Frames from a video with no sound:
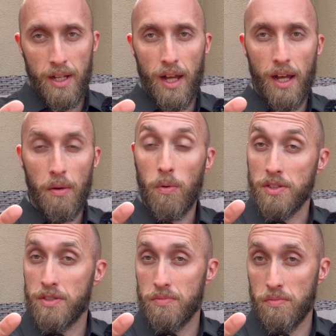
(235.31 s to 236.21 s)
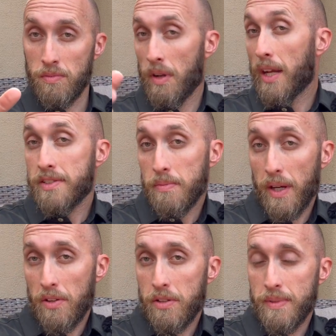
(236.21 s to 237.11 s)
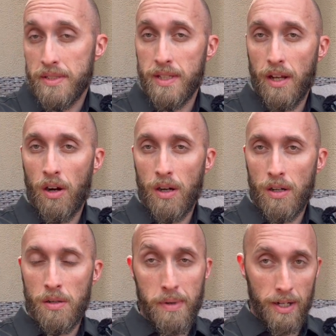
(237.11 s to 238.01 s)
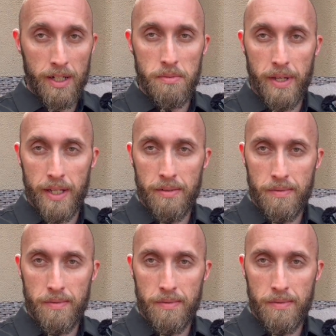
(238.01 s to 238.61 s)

what's nice about them is they are American made,